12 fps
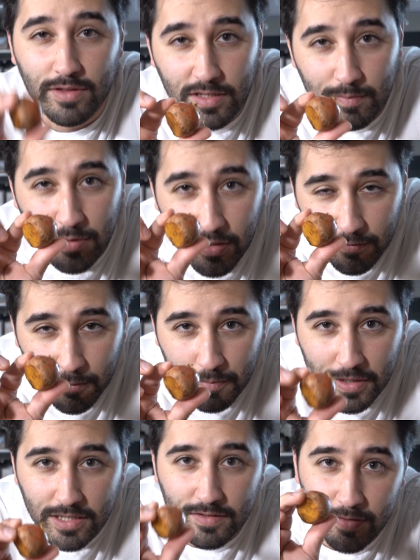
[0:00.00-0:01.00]
with these beautiful
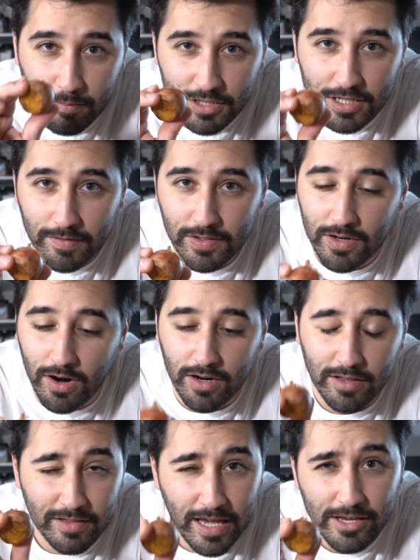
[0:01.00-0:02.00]
beets from the chef's
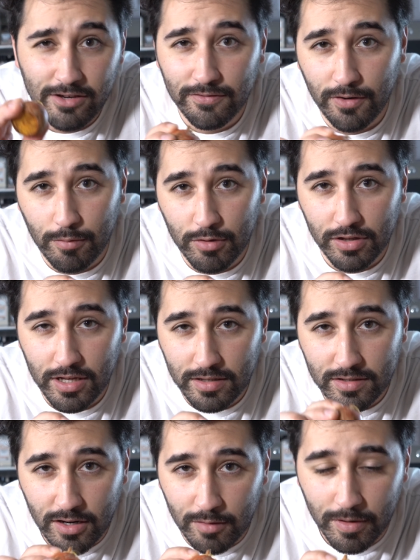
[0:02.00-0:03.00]
garden. Thank you, Farmer Lee,
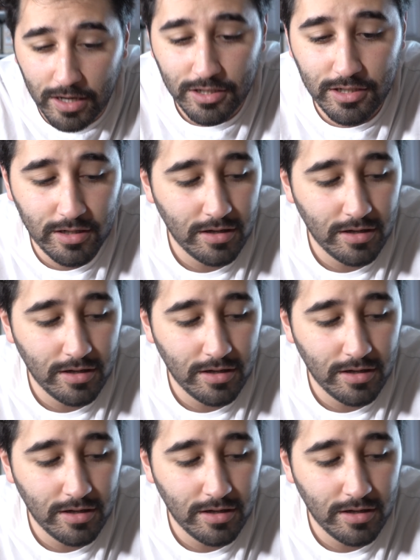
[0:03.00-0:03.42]
so much.